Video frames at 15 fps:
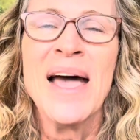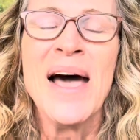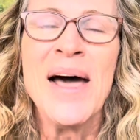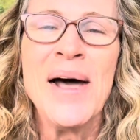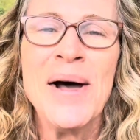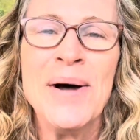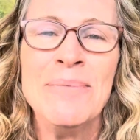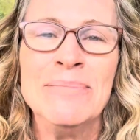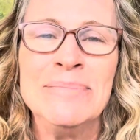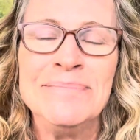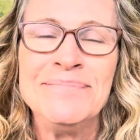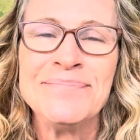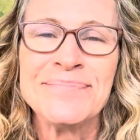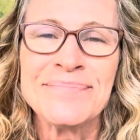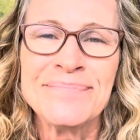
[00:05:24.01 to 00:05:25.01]

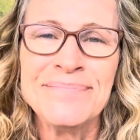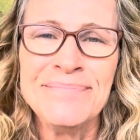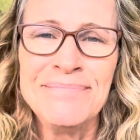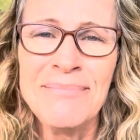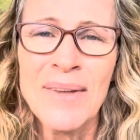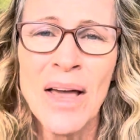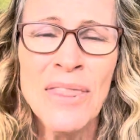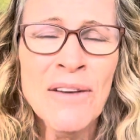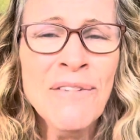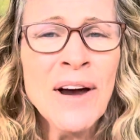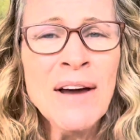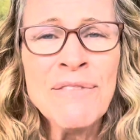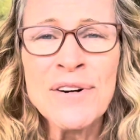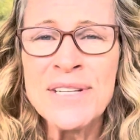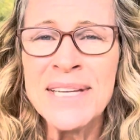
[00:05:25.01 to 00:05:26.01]
the
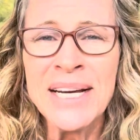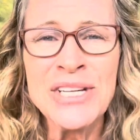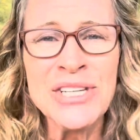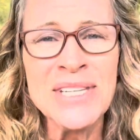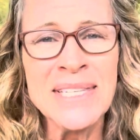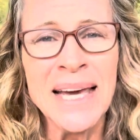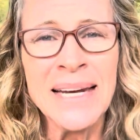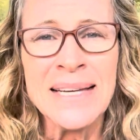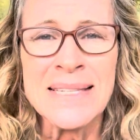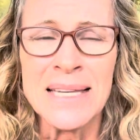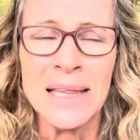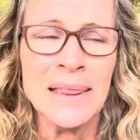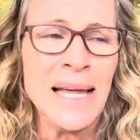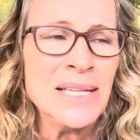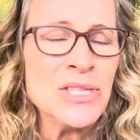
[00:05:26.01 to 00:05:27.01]
very first thing she said is,
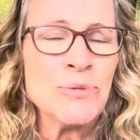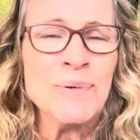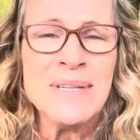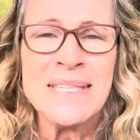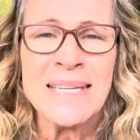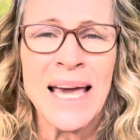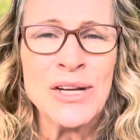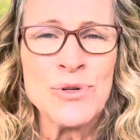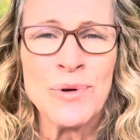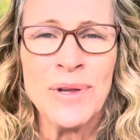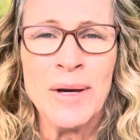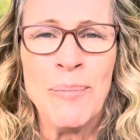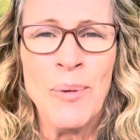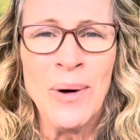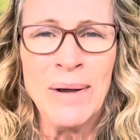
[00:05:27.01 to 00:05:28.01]
let's reschedule
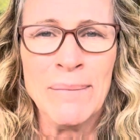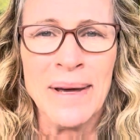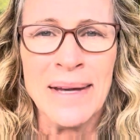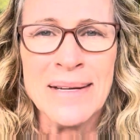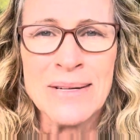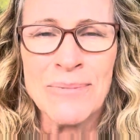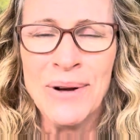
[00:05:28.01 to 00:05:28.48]
the appointment.